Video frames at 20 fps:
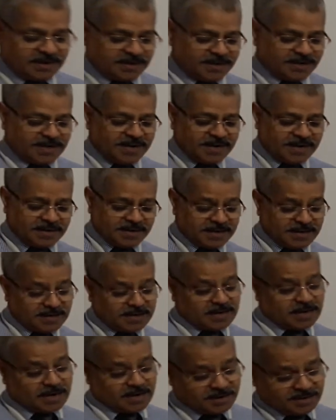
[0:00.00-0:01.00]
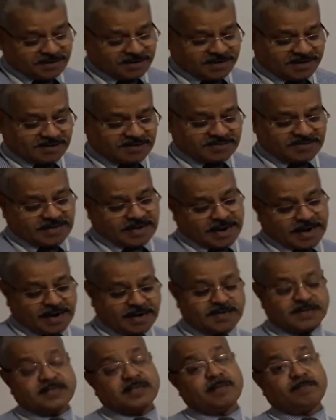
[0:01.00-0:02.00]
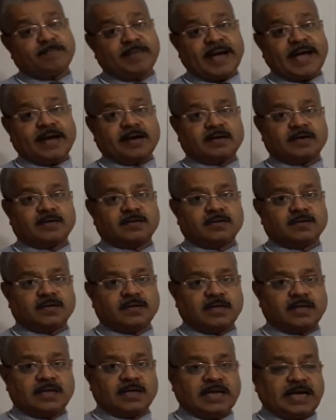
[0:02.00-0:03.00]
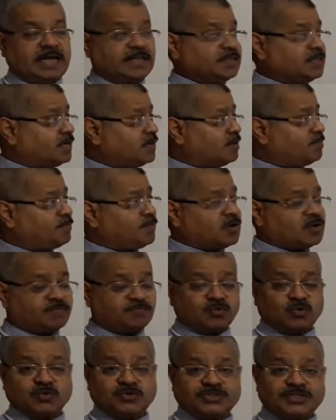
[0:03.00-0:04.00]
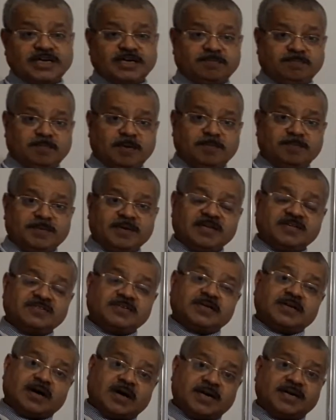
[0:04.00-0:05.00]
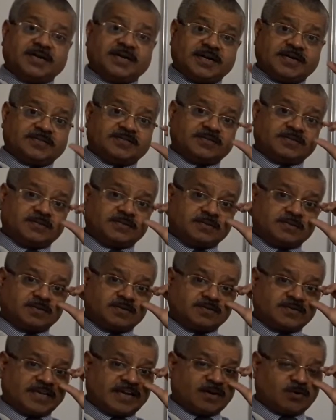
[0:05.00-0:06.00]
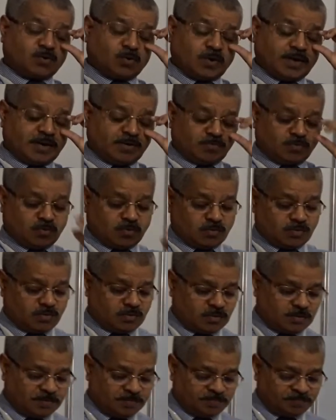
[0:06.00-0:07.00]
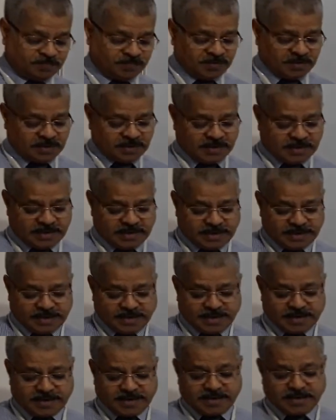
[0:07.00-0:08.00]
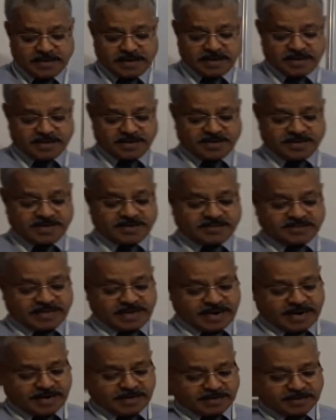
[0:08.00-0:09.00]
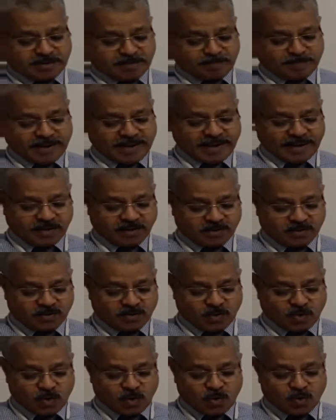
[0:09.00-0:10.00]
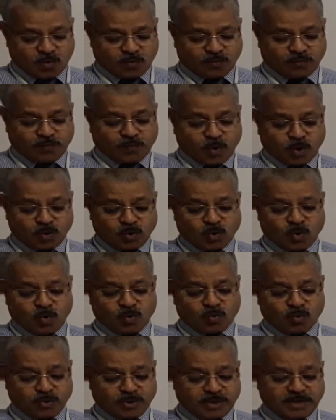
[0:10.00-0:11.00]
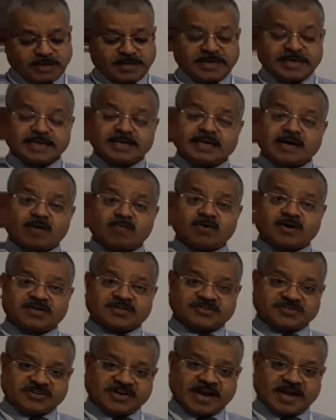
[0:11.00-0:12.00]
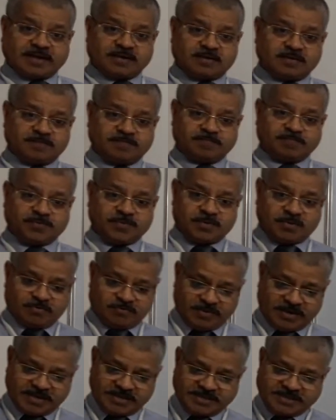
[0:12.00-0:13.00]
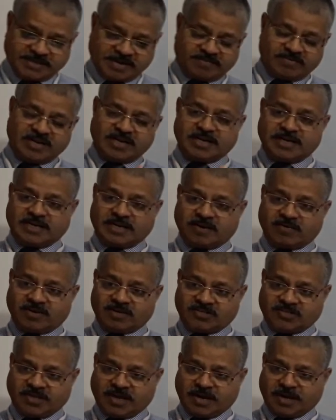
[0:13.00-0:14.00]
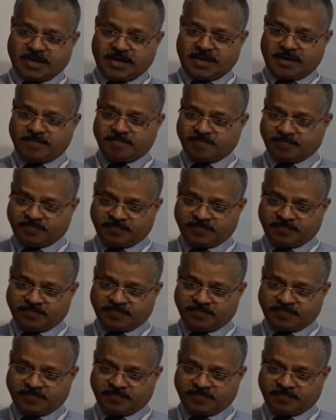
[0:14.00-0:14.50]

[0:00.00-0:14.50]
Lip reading: Dead in hundreds at the back, and the number of those dead people is in hundreds, sainkado hai wo. Dead in hundreds at the back, follow wooden in our track. We are traveling in our journey.